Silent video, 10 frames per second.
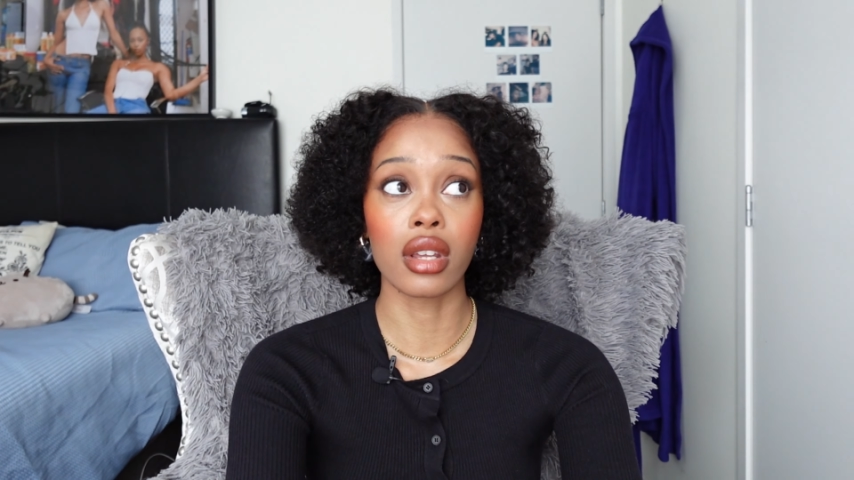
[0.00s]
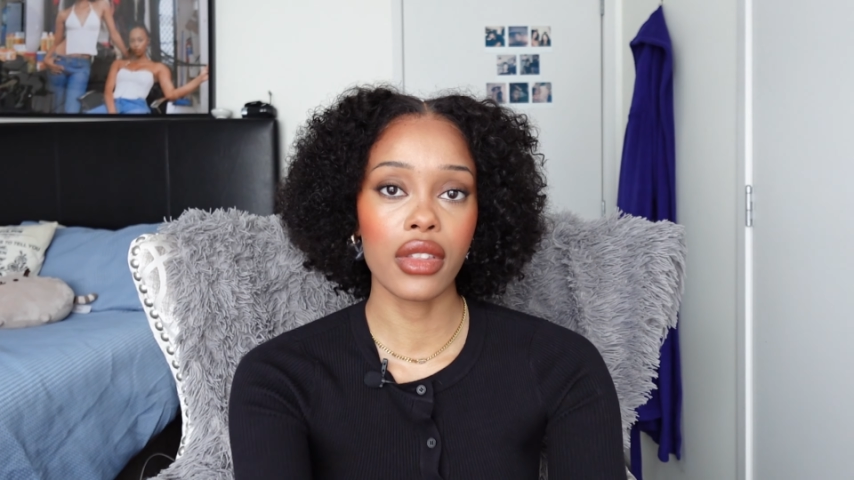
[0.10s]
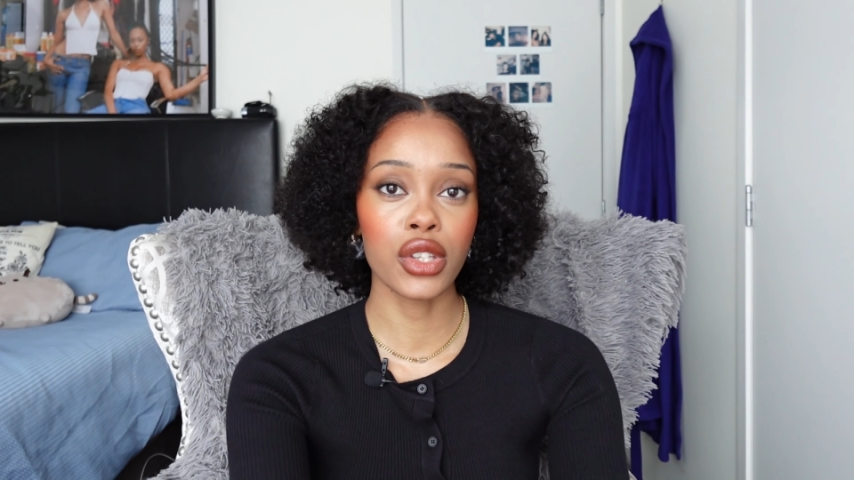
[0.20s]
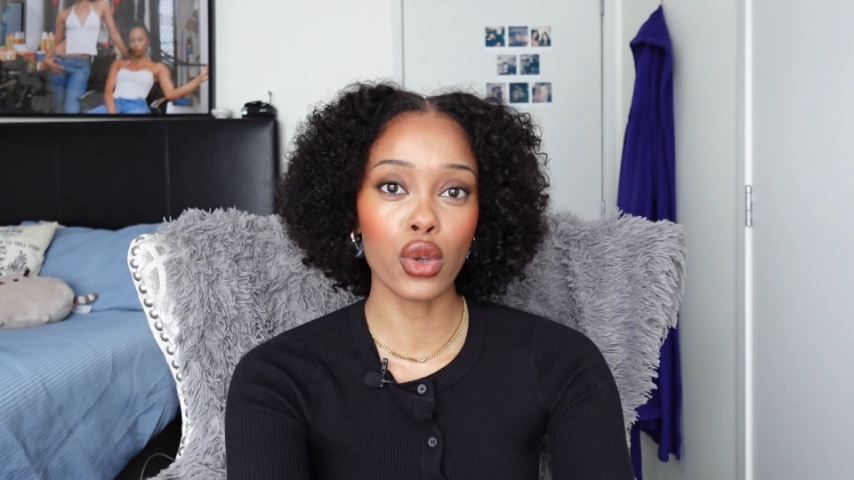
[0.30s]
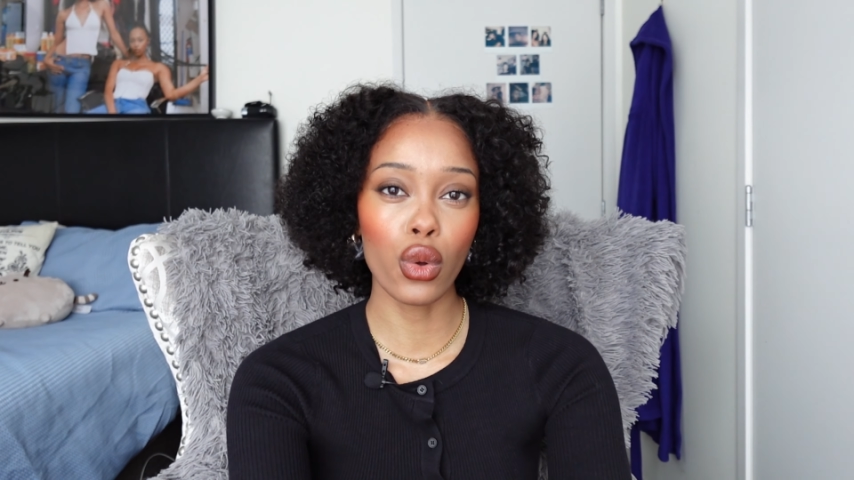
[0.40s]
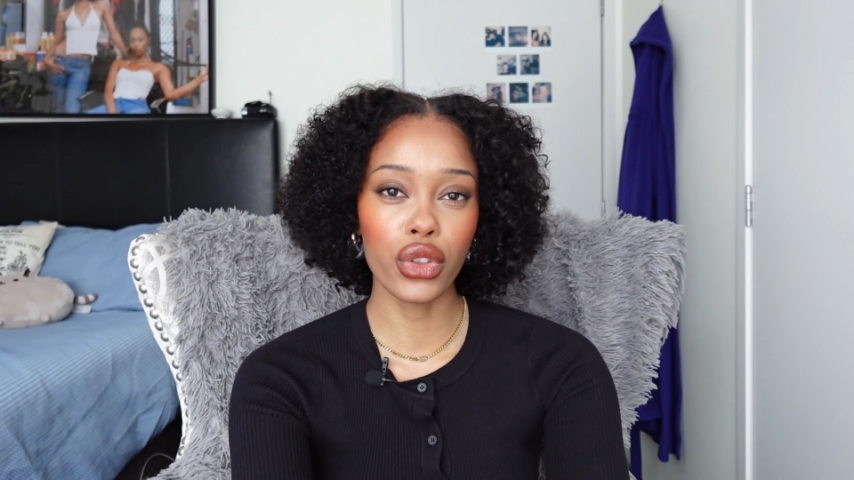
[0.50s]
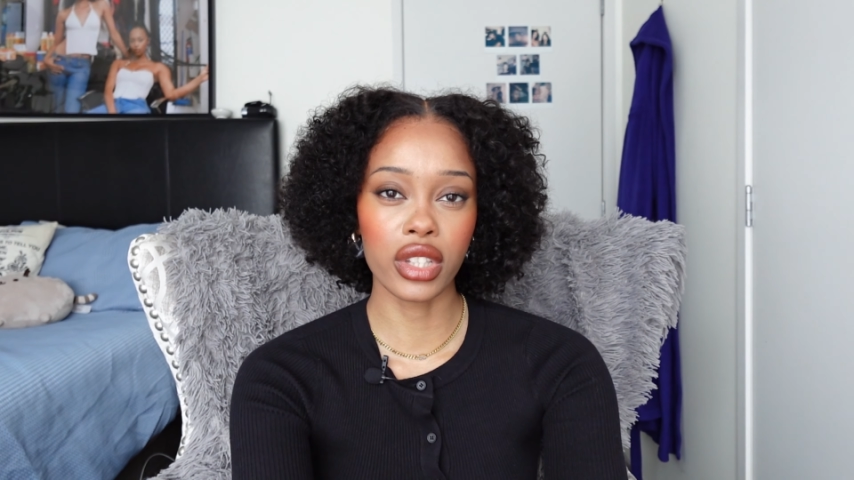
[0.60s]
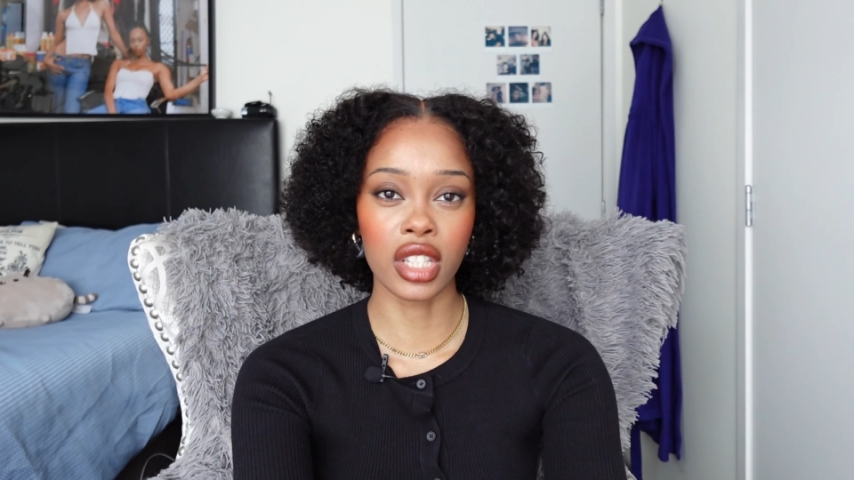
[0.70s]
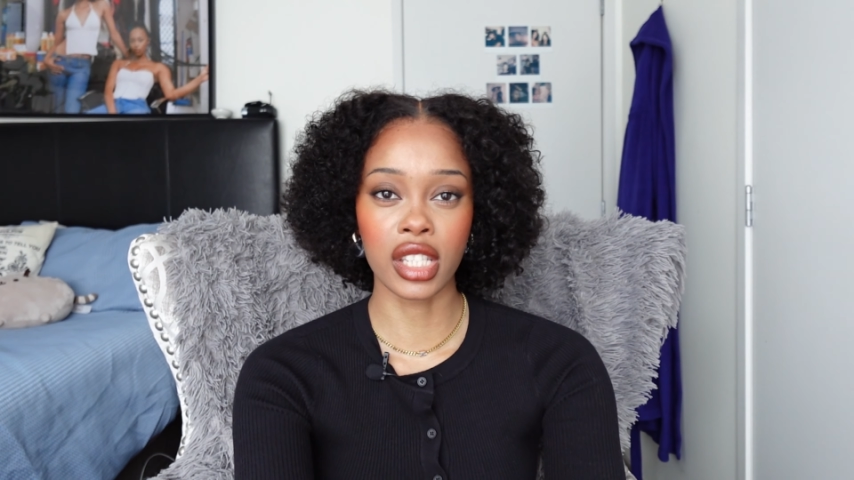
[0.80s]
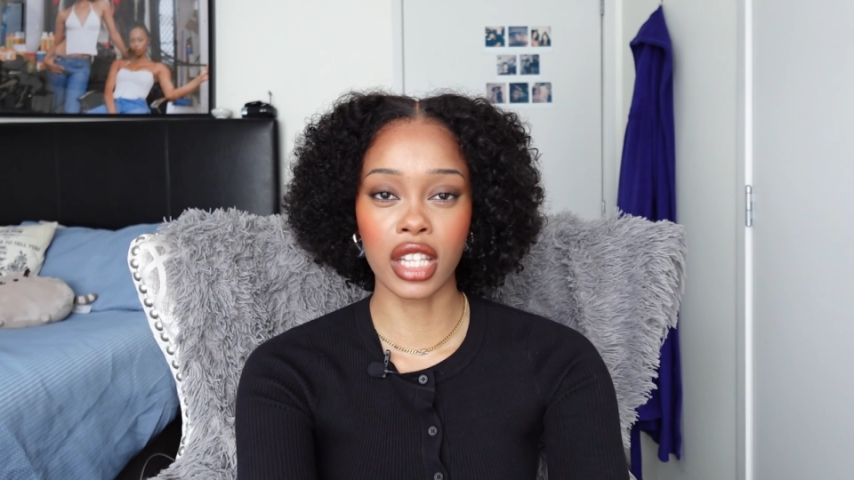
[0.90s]
Yeah, that's all the
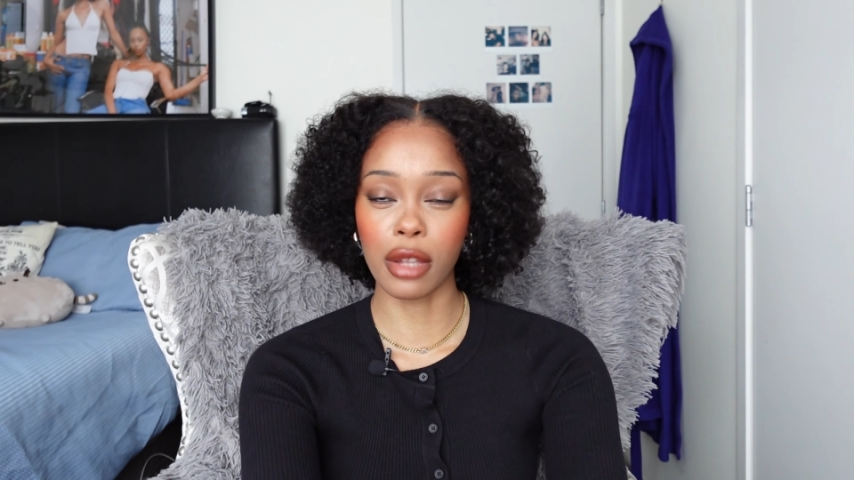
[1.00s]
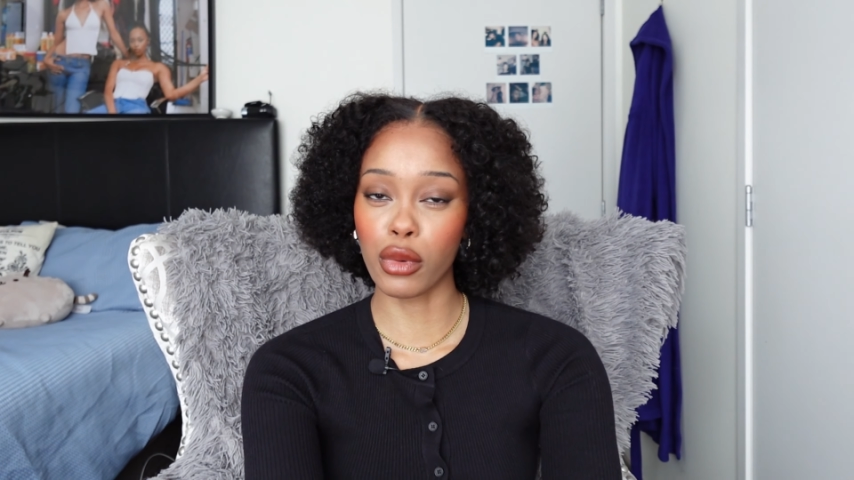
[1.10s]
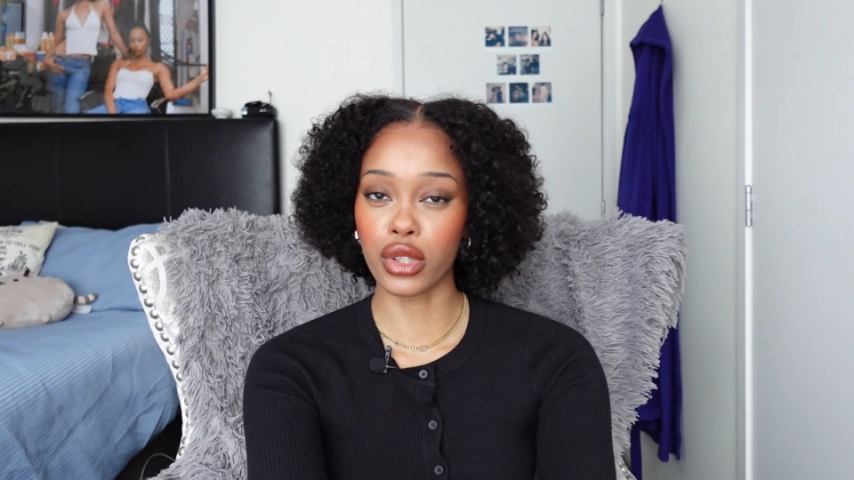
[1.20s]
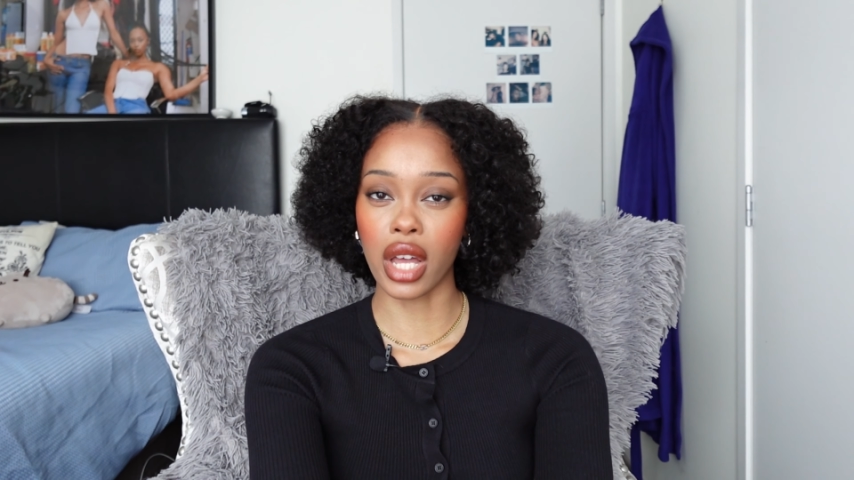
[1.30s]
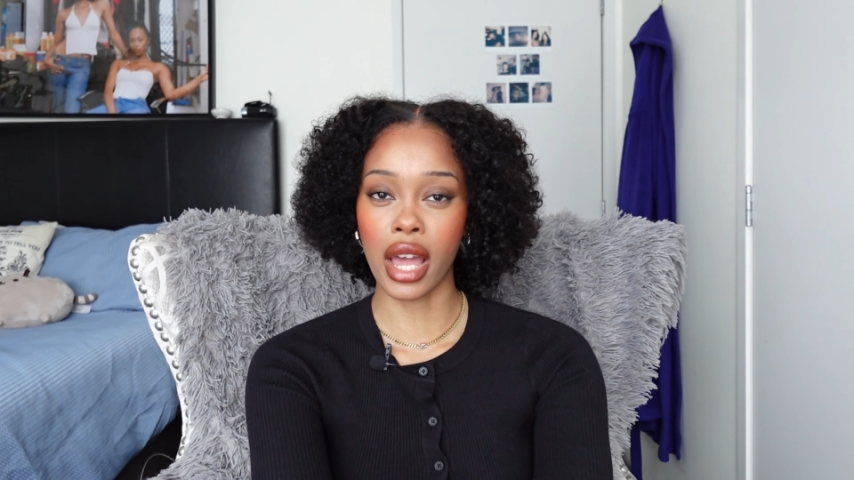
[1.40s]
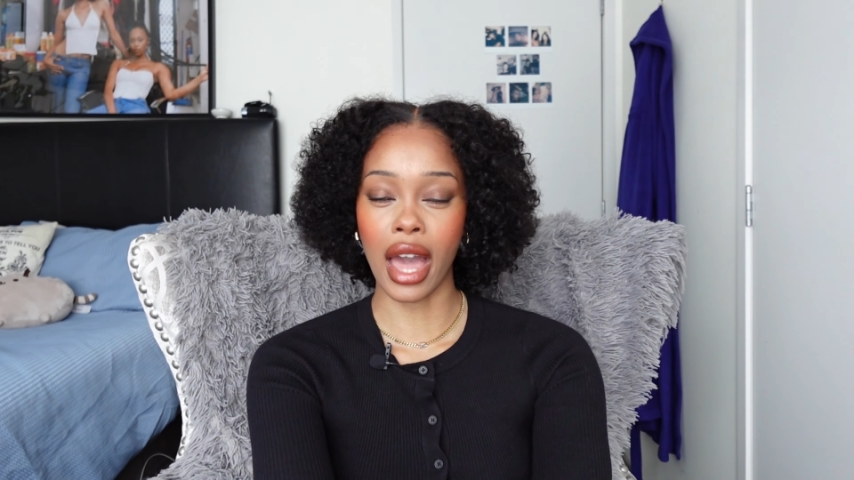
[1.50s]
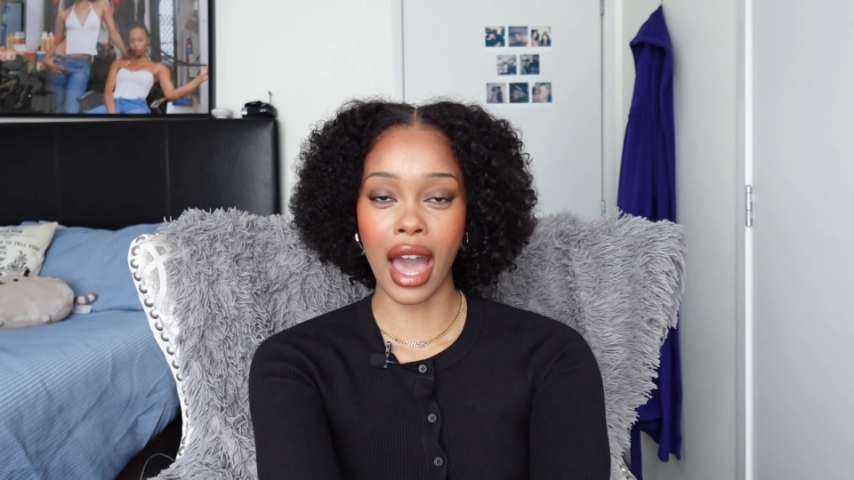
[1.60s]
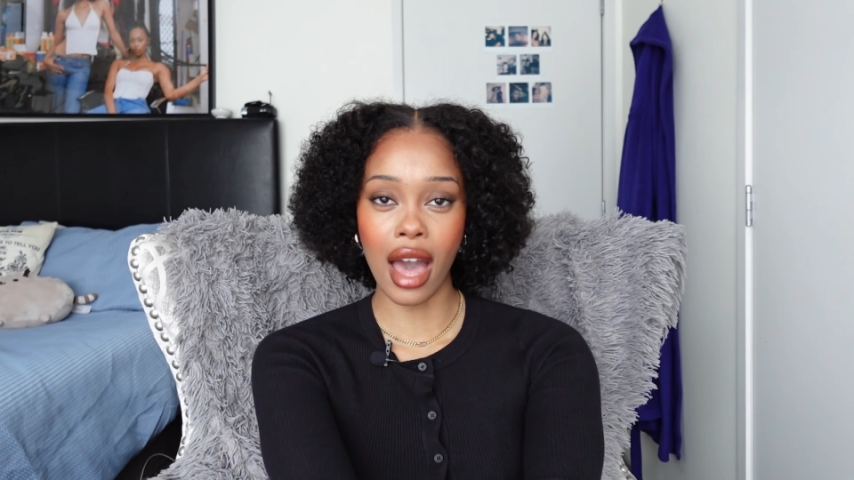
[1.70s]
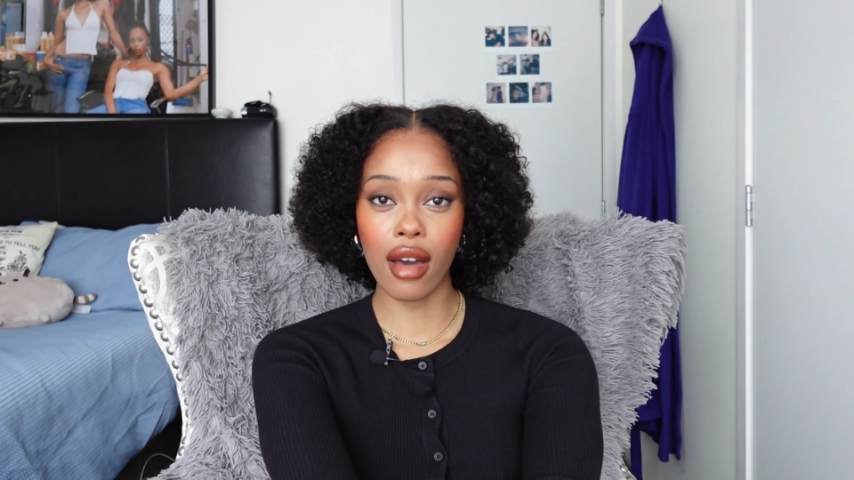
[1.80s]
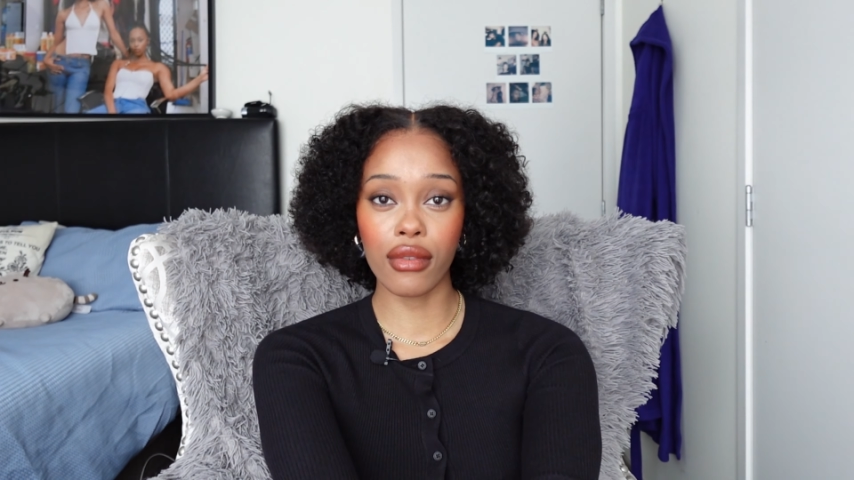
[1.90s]
disclaimers I
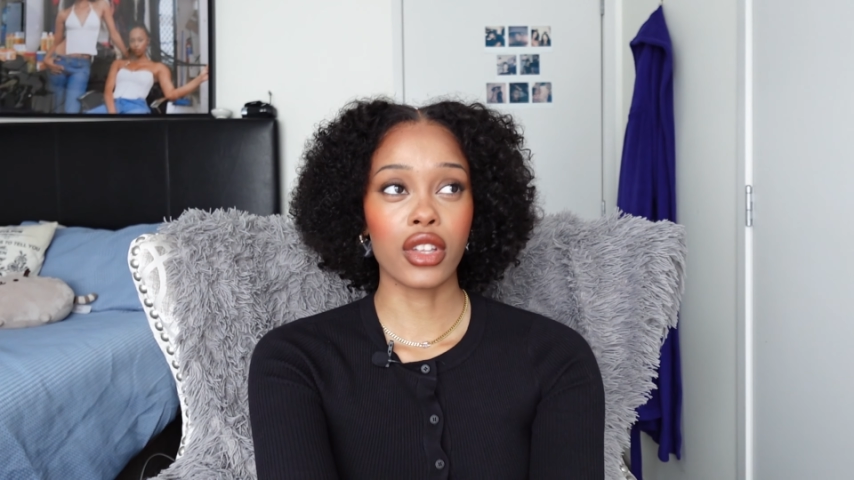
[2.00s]
have.